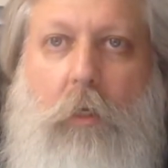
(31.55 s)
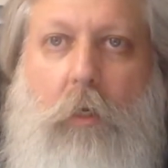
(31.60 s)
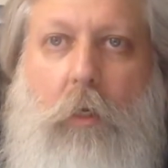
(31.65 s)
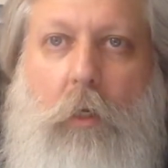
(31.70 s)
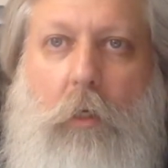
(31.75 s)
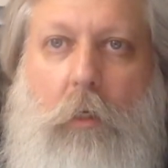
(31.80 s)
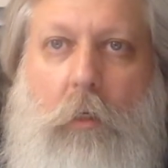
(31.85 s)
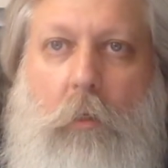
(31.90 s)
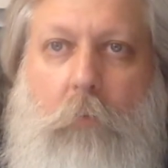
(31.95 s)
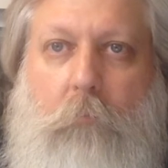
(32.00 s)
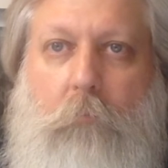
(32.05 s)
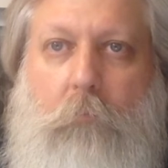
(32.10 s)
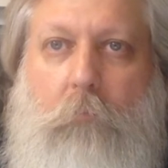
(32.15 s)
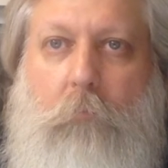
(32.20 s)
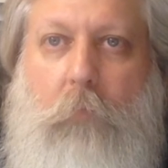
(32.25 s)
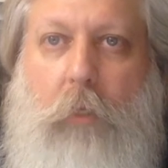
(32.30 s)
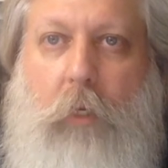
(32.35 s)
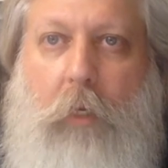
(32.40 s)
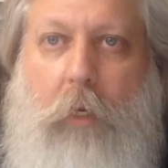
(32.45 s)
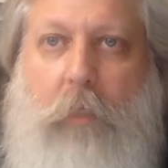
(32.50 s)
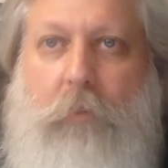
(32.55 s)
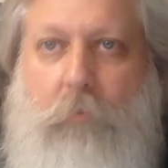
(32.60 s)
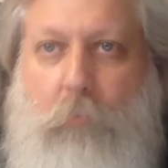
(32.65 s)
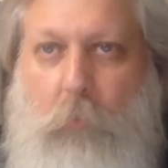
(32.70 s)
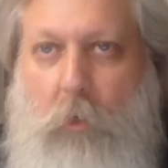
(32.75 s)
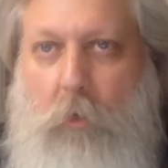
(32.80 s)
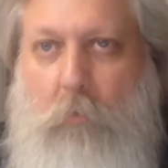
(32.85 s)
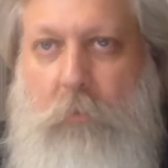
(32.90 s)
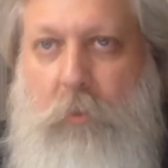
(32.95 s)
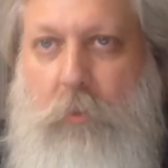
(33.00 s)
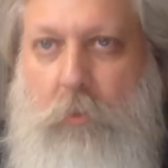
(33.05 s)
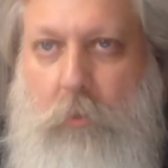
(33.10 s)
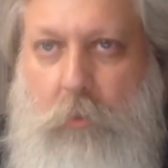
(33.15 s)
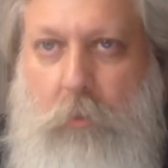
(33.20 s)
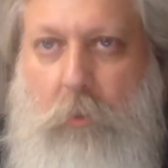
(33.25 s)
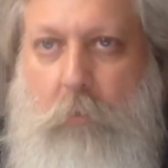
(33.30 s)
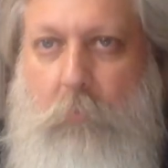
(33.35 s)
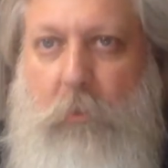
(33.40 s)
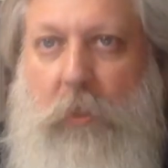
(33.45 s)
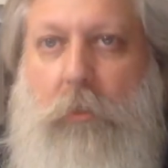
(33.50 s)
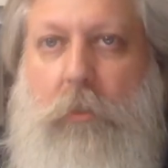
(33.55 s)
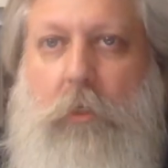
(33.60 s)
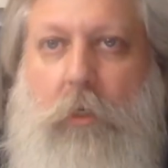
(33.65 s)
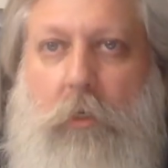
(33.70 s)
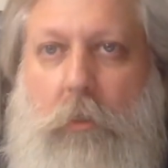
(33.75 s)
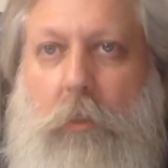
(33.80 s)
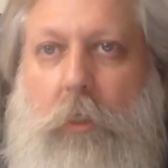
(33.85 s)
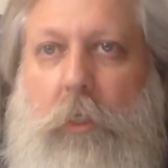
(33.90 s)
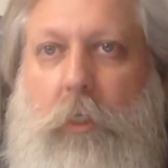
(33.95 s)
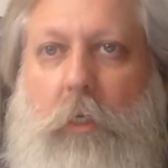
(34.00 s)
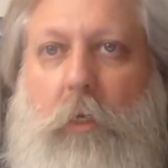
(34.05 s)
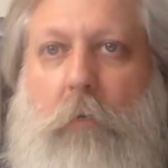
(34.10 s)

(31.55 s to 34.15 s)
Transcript: And as promised, I'm going to talk